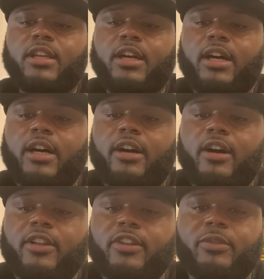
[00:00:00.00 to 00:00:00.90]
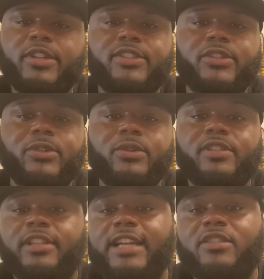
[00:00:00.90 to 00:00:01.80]
All the Greeks do is
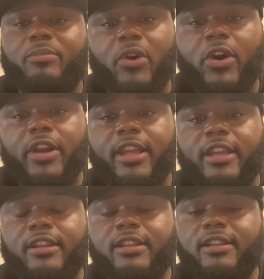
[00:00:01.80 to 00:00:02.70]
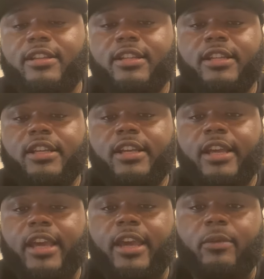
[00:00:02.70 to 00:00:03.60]
to party
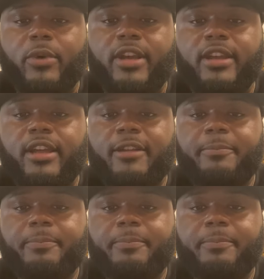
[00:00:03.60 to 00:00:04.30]
and whatnot.